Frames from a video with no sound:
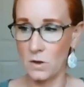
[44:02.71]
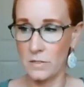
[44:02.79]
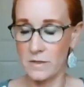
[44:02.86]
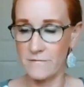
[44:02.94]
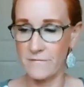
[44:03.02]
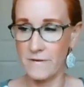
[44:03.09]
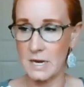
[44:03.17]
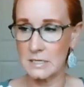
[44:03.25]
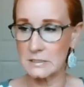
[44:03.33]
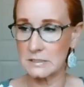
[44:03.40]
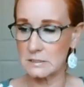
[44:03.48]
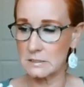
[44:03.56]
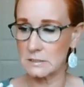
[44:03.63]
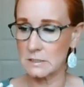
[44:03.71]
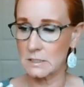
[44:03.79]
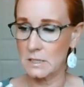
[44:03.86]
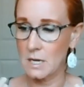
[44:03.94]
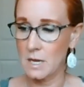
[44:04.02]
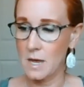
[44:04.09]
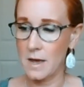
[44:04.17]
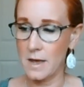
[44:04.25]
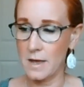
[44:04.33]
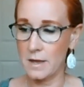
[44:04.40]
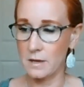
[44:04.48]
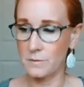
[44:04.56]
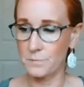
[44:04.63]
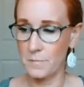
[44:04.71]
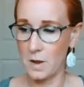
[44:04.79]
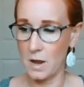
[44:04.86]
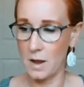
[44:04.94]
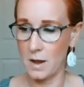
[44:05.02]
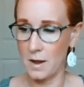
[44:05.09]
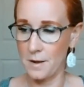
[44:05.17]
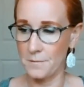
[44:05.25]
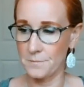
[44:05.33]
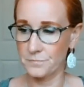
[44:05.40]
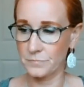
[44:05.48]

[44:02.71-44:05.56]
on the face. I had uh,